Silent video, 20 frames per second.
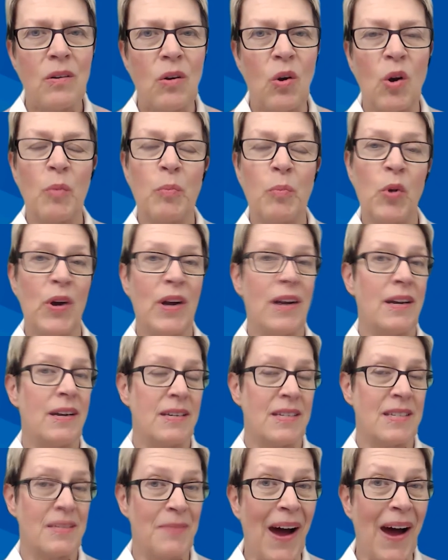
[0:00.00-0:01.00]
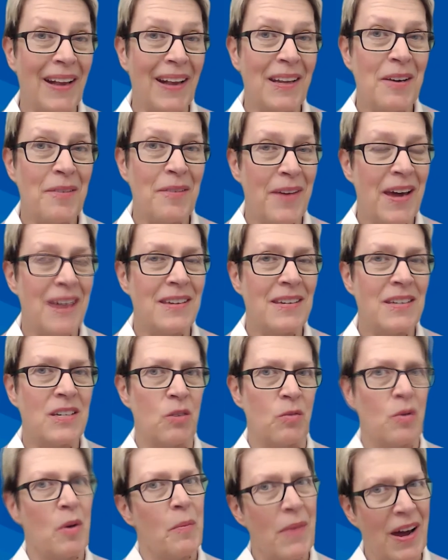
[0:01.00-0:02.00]
or put in a smiley face
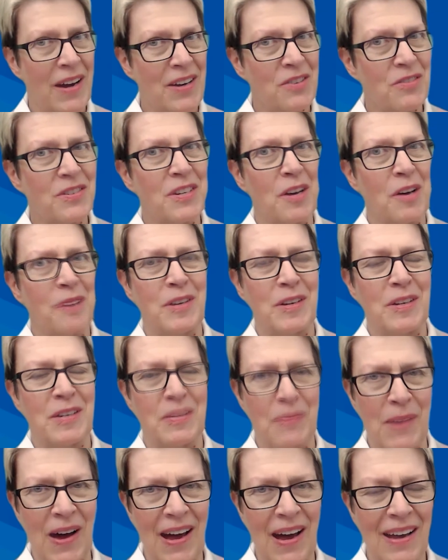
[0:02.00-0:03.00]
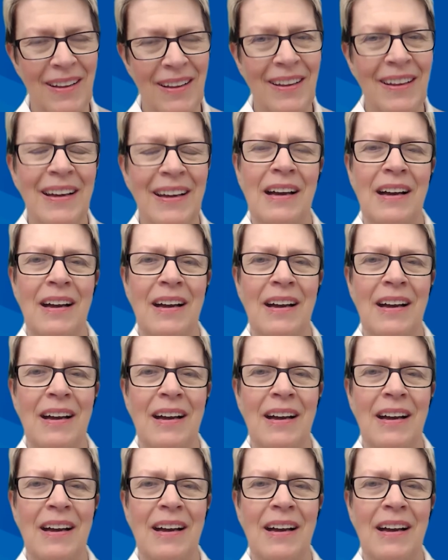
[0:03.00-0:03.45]
to remind yourself to smile.